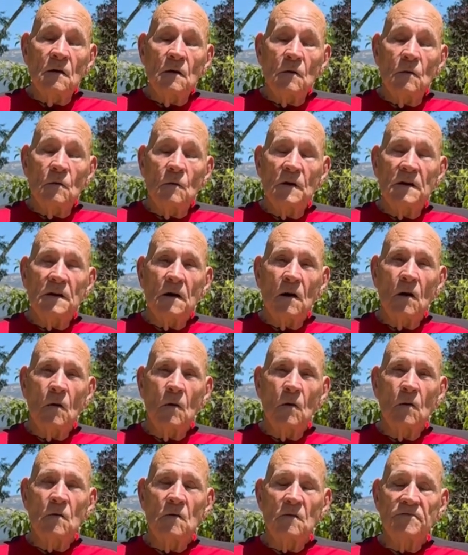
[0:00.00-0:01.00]
We
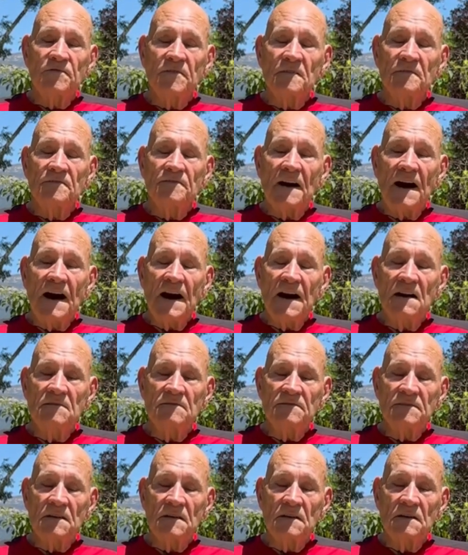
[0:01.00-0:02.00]
hold for 5.
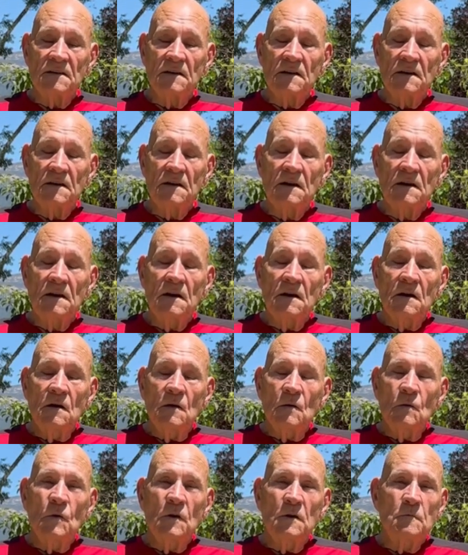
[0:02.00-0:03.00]

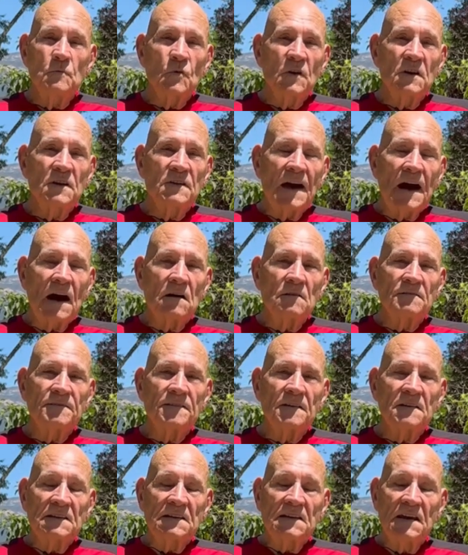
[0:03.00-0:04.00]
We breathe out
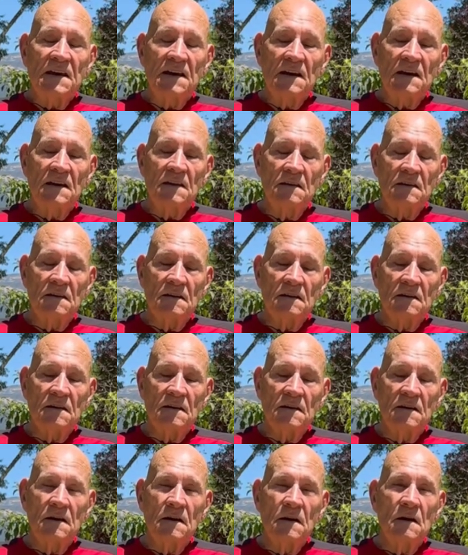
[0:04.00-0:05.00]
for 10.
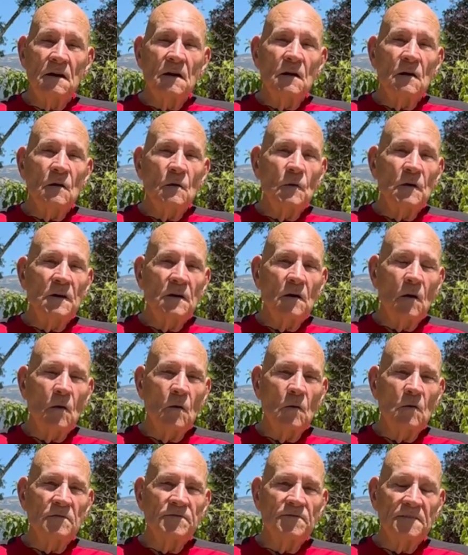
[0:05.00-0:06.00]
We
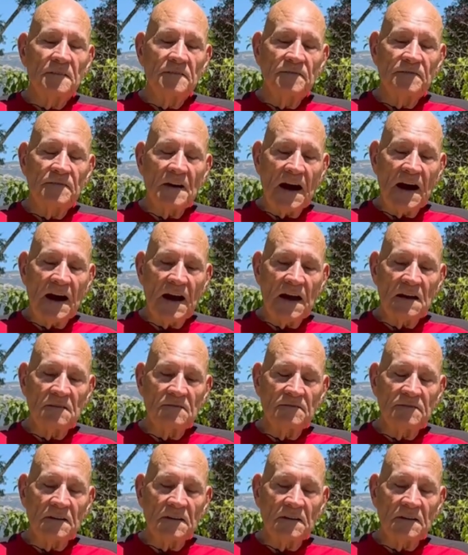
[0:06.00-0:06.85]
hold for 5.